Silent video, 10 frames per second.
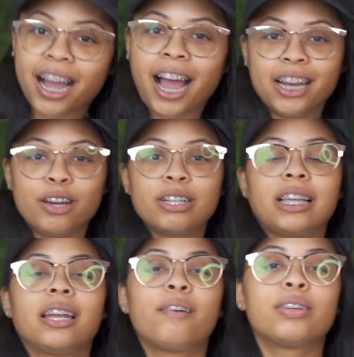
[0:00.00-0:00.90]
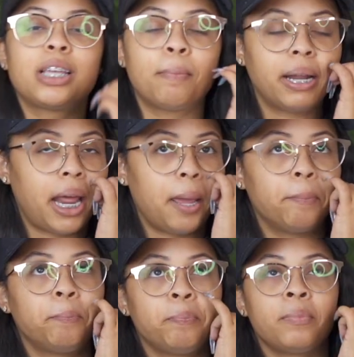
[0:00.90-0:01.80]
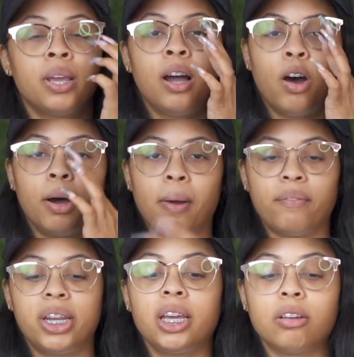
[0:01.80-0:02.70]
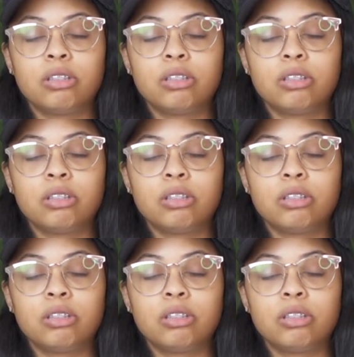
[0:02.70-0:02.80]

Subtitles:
I notice I never say my name on my videos,